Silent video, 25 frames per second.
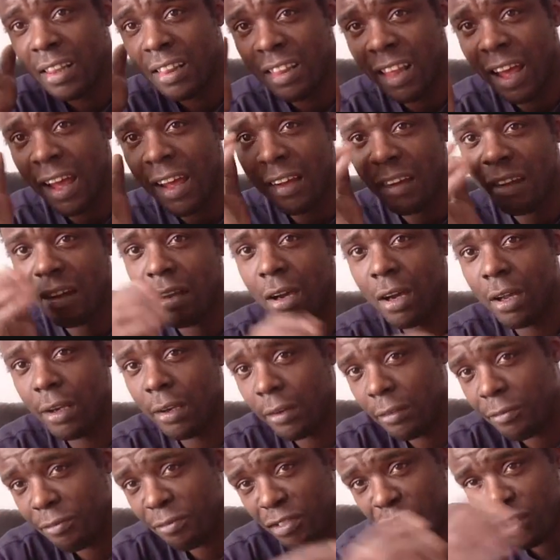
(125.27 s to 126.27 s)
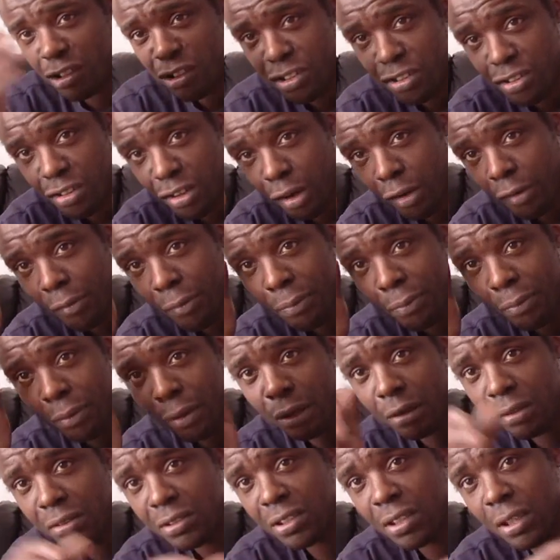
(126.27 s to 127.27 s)
that kind of
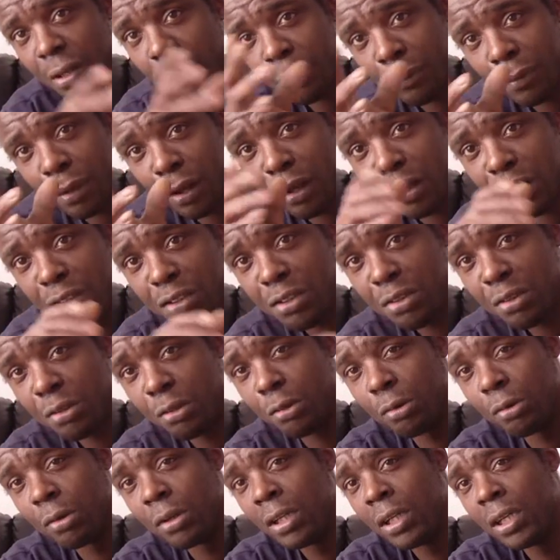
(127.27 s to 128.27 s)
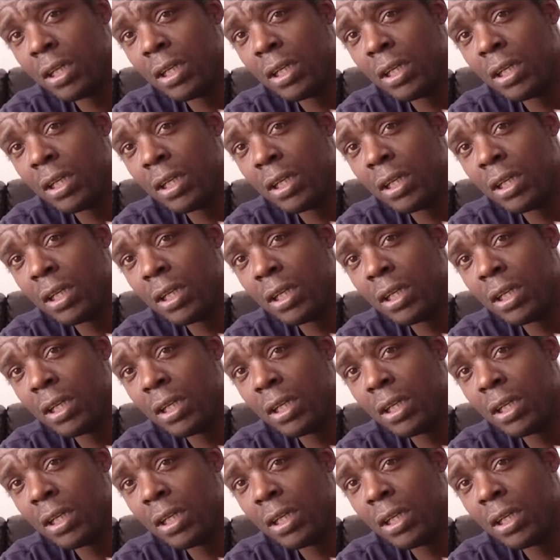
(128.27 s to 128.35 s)
softbox commercial